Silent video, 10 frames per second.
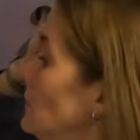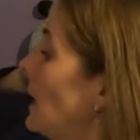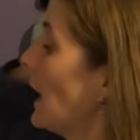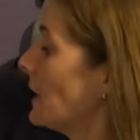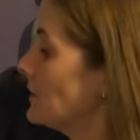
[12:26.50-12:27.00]

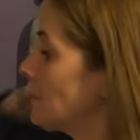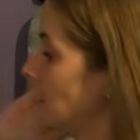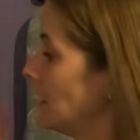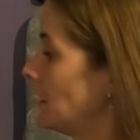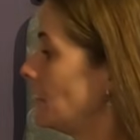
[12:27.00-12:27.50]
yeah, I just
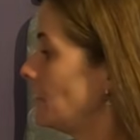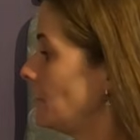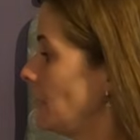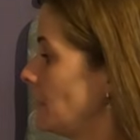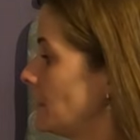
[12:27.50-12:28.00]
think it
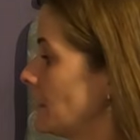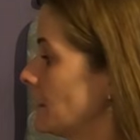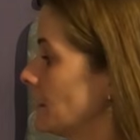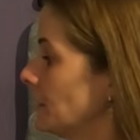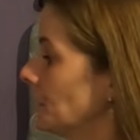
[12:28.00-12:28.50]
makes things
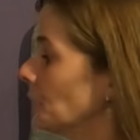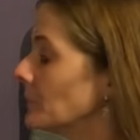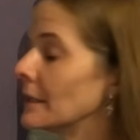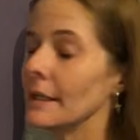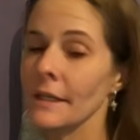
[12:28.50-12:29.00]
a little
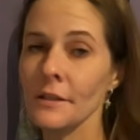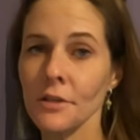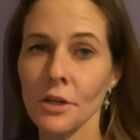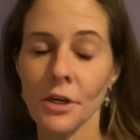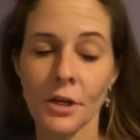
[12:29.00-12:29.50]
bit
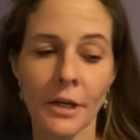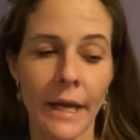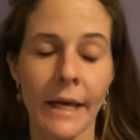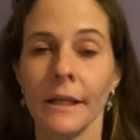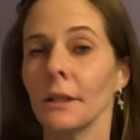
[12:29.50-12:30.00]
easier
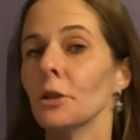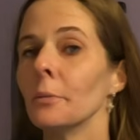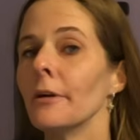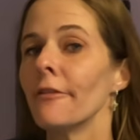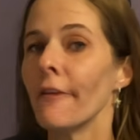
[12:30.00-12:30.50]
and a little
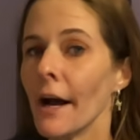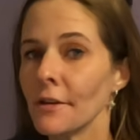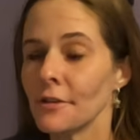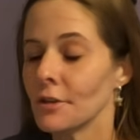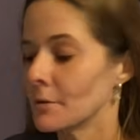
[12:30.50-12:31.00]
bit
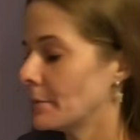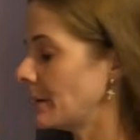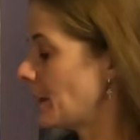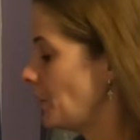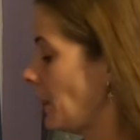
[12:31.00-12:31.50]
faster, but
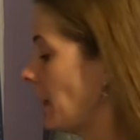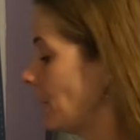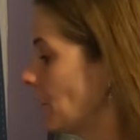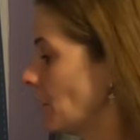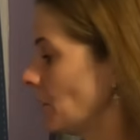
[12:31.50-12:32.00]
that way I've
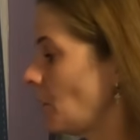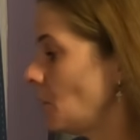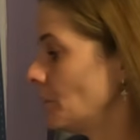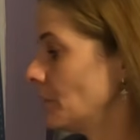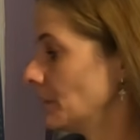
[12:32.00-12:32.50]
got
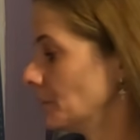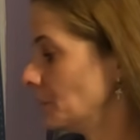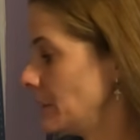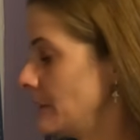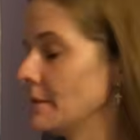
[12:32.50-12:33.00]
all of the little
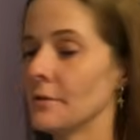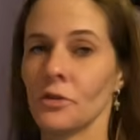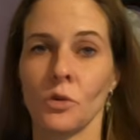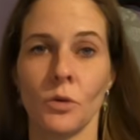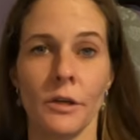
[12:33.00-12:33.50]
pieces
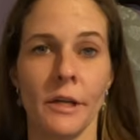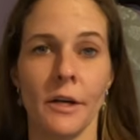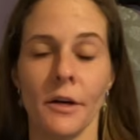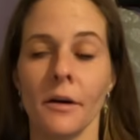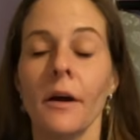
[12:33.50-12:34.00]
stored
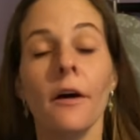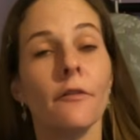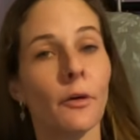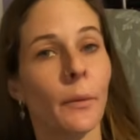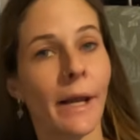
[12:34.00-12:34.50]
here
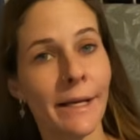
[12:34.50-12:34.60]
for when I